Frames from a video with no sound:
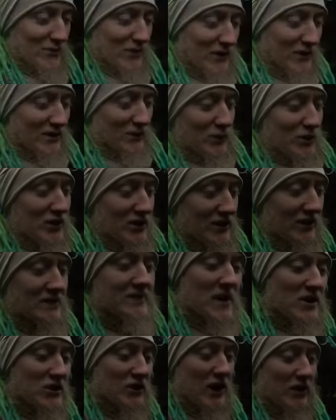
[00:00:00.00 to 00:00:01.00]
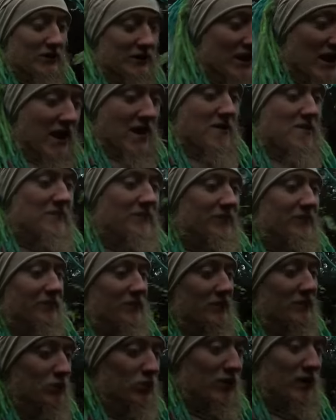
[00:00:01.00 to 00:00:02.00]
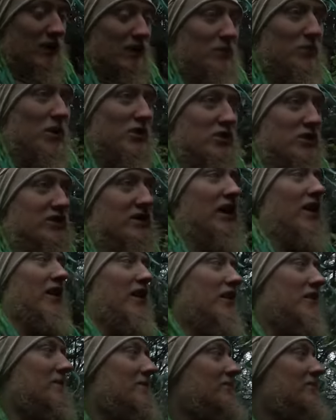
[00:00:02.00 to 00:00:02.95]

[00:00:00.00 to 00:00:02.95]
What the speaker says: we're just gonna smash it out today. We'll get the purchase done.